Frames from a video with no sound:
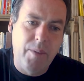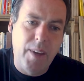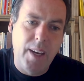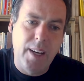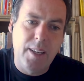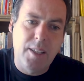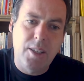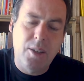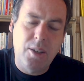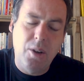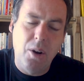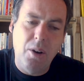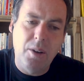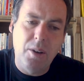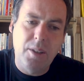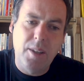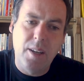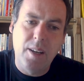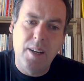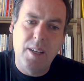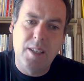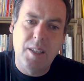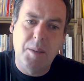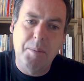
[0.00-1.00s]
it's taught
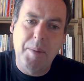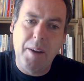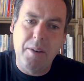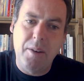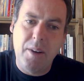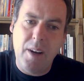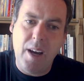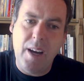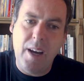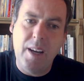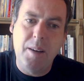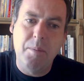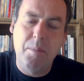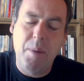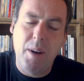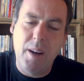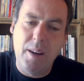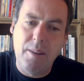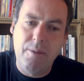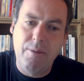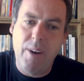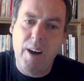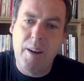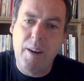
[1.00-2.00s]
that it's about
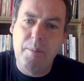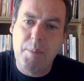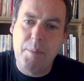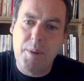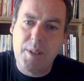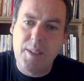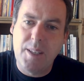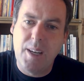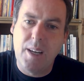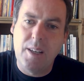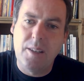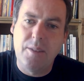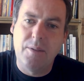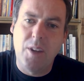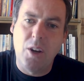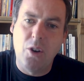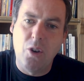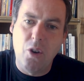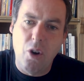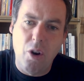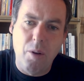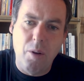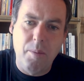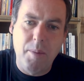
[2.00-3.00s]
9.5% of the
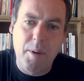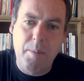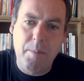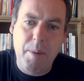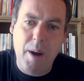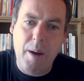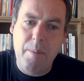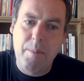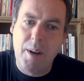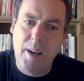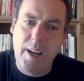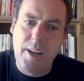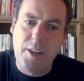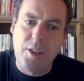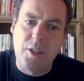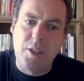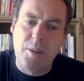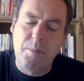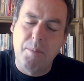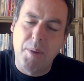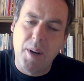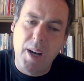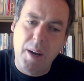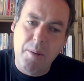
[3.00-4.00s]
normal population,
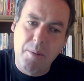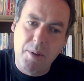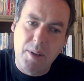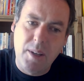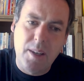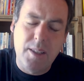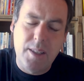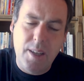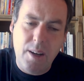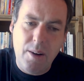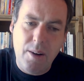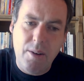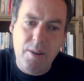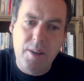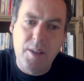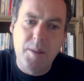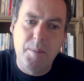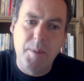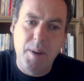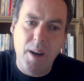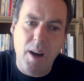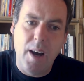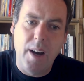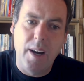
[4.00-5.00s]
but I would consider it to
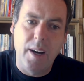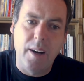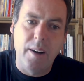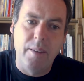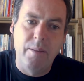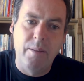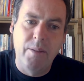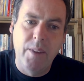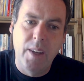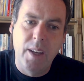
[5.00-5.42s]
be higher,